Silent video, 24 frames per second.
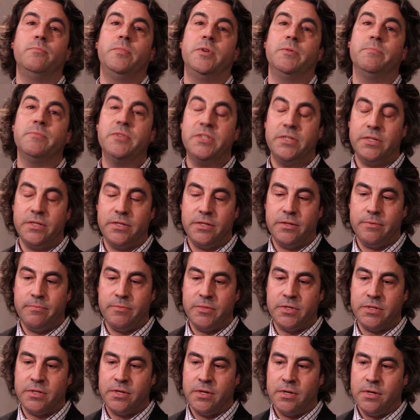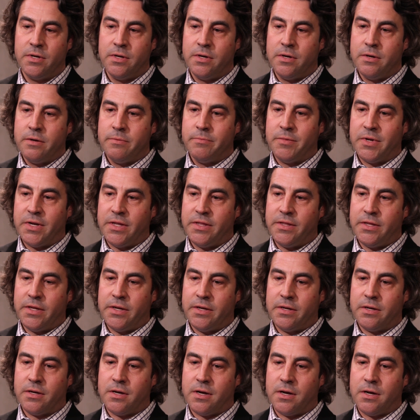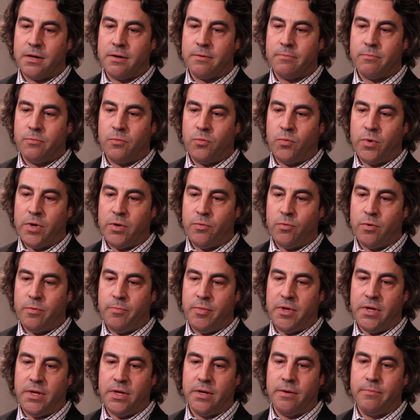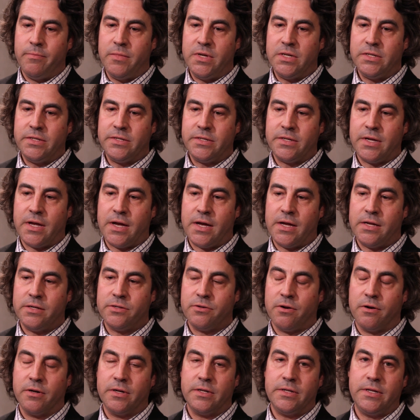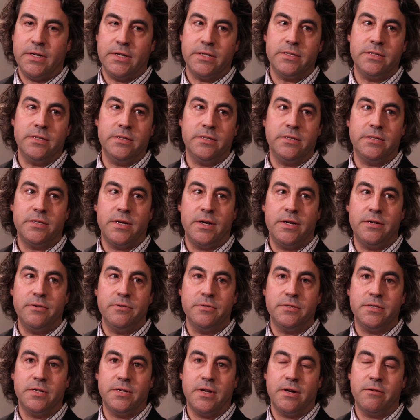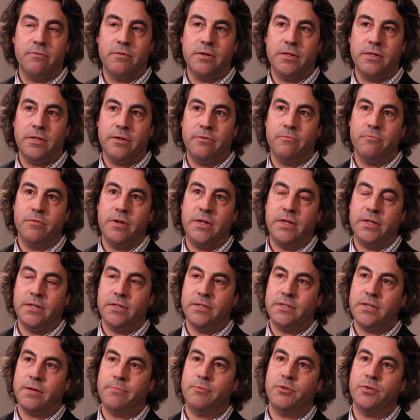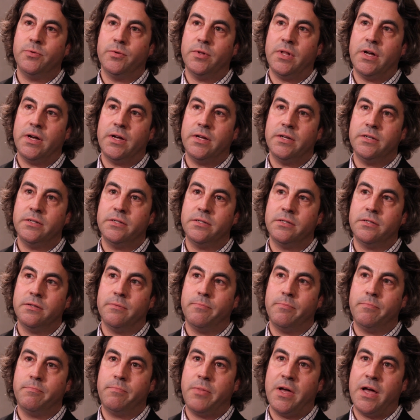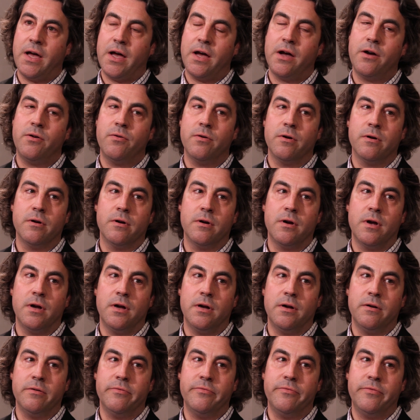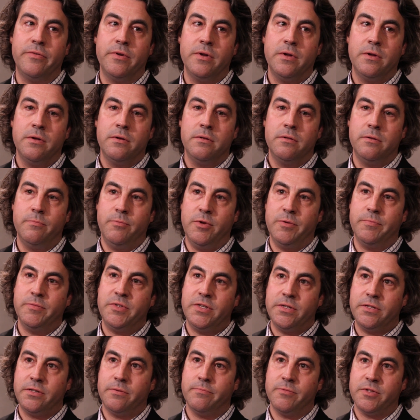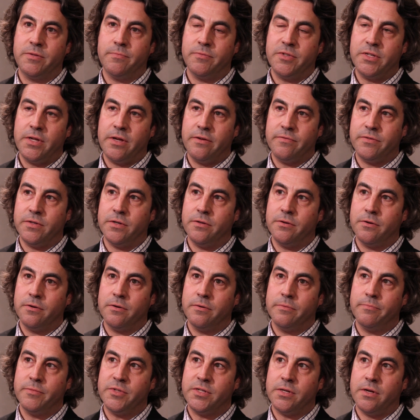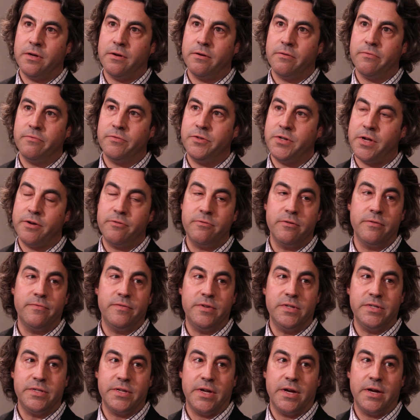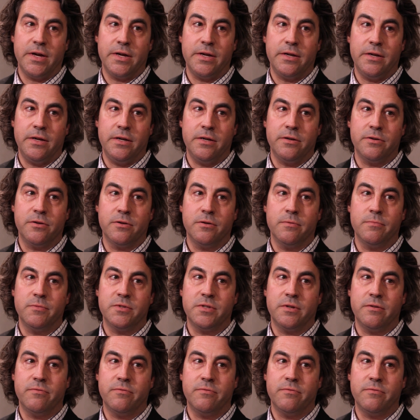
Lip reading: BIM systems. But I think we would be amiss as architects and designers to not really reconceptualize the power of the BIM systems themselves in terms of generative design, in terms